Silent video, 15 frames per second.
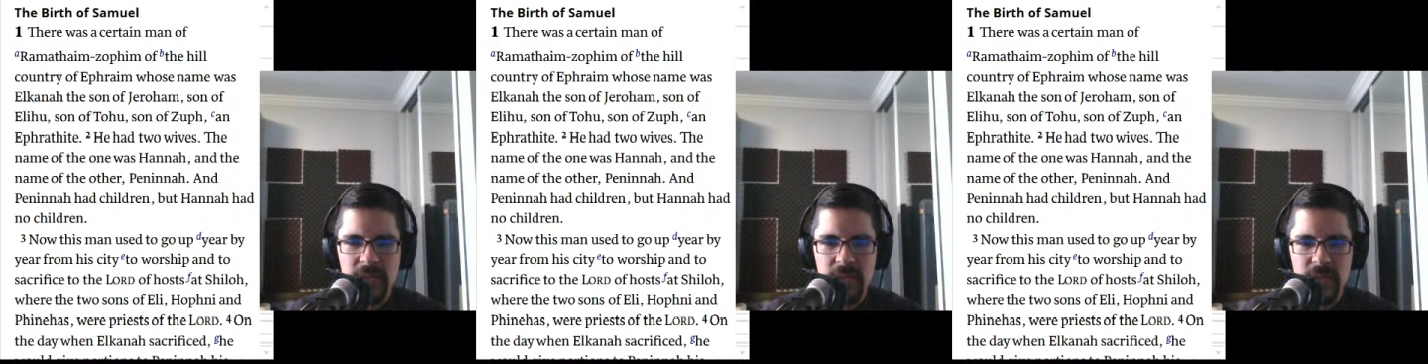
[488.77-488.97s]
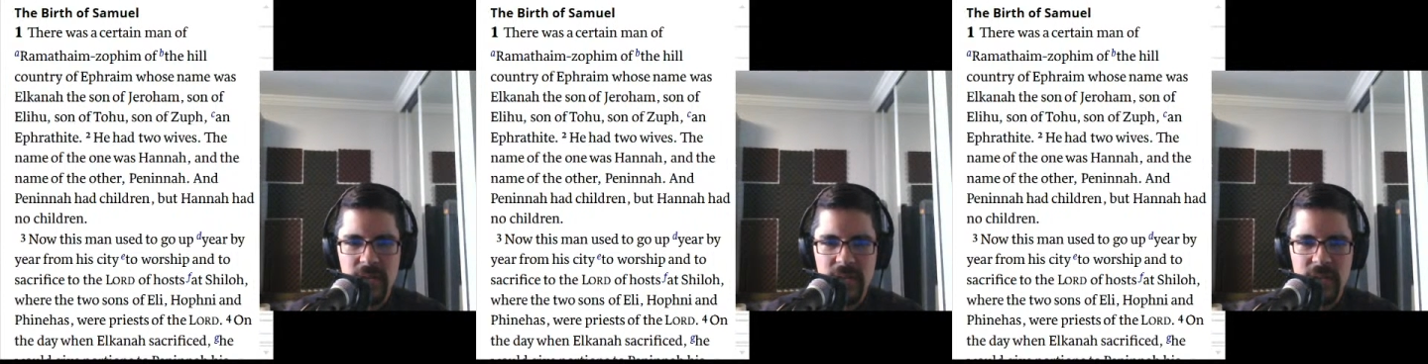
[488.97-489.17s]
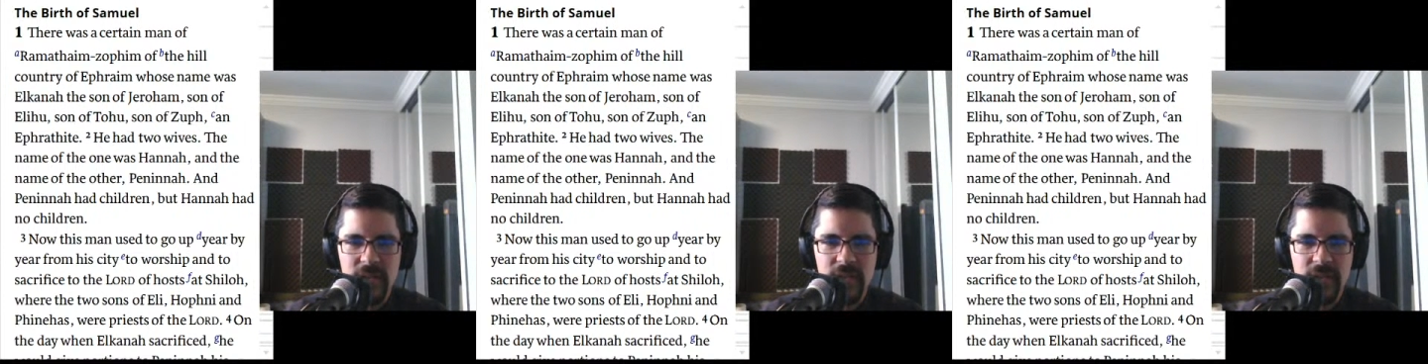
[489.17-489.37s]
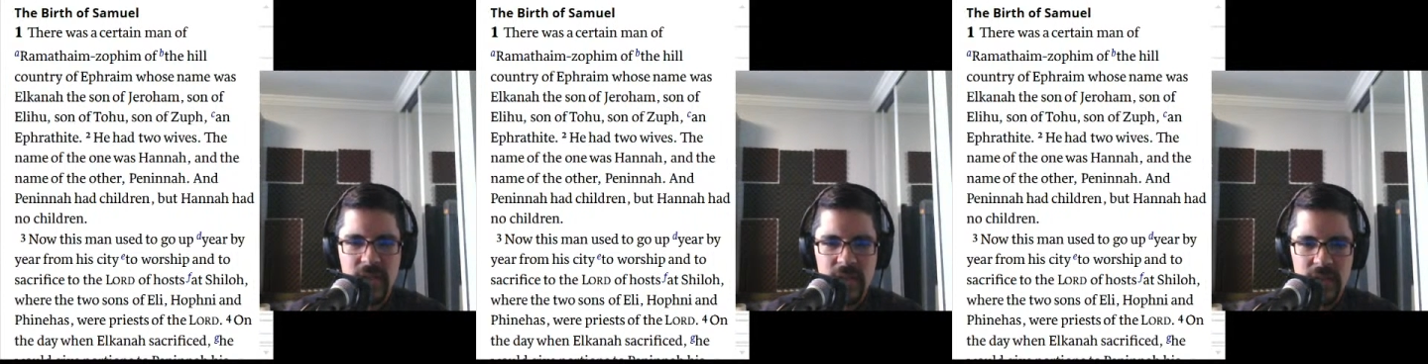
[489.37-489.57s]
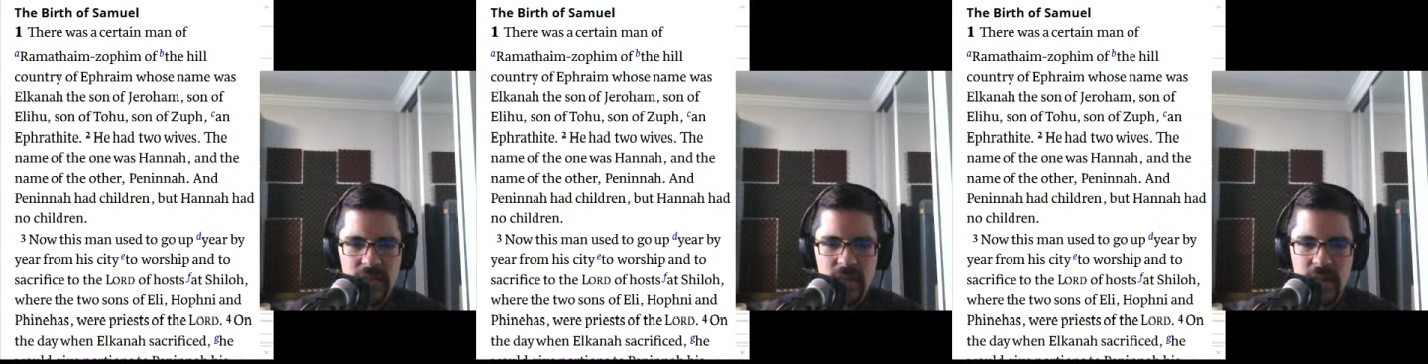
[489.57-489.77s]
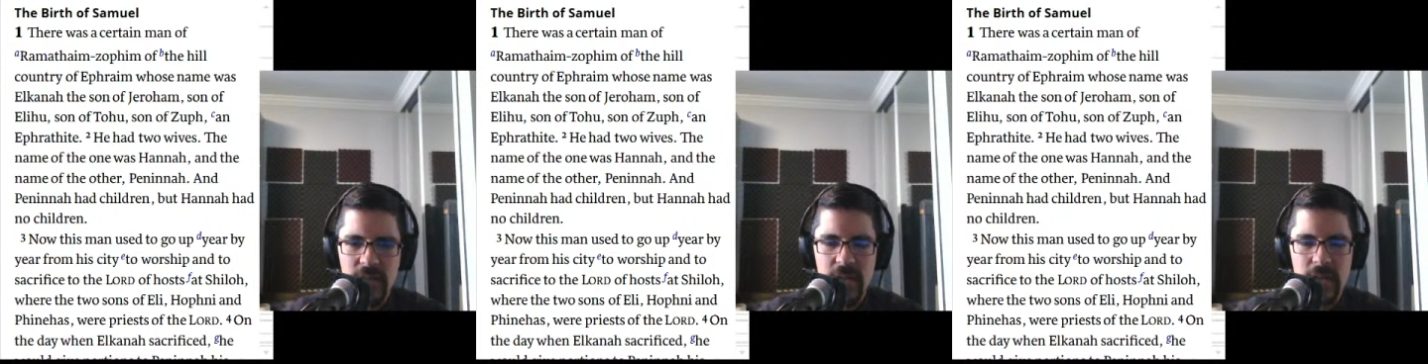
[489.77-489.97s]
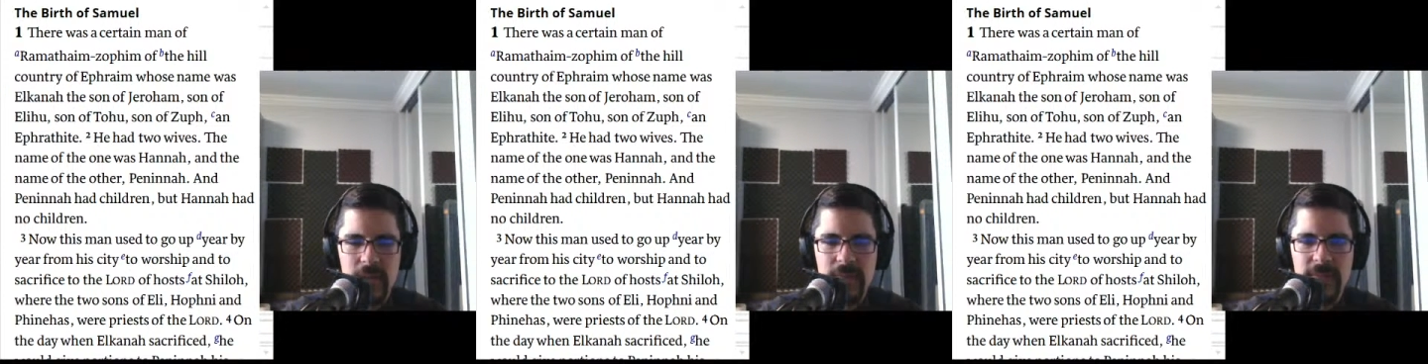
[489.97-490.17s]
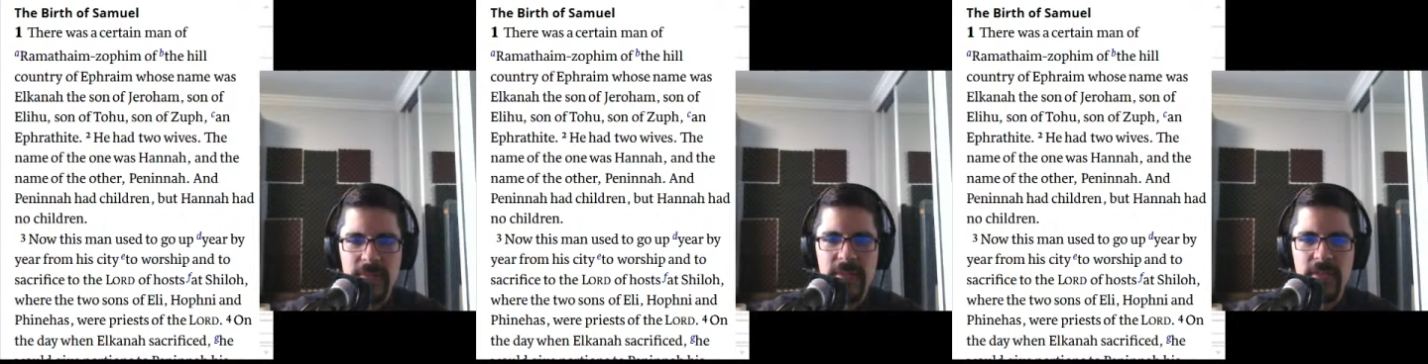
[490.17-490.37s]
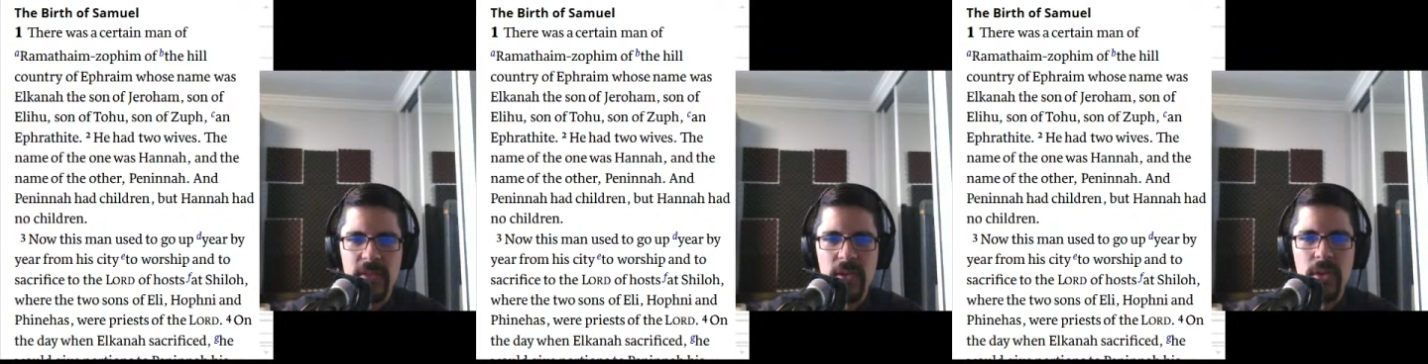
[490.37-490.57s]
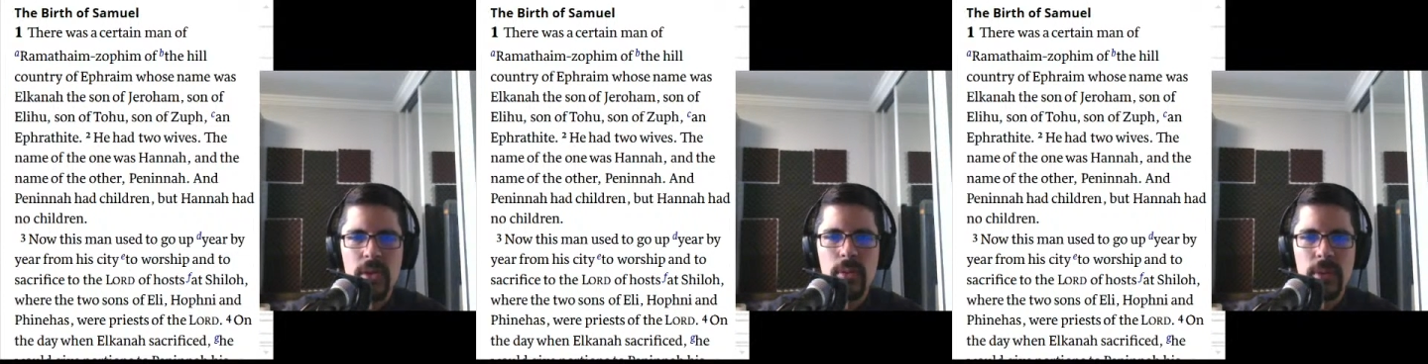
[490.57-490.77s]
This is a very
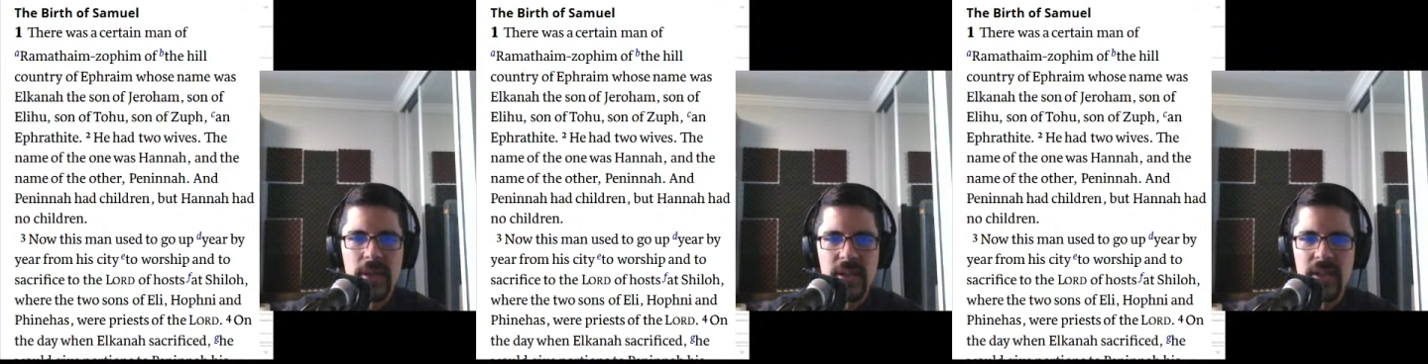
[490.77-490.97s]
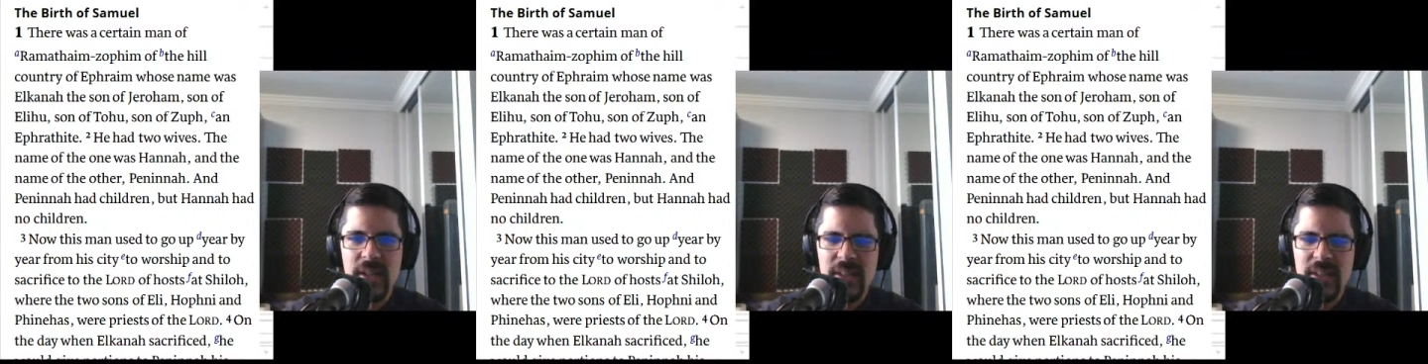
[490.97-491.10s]
fluid,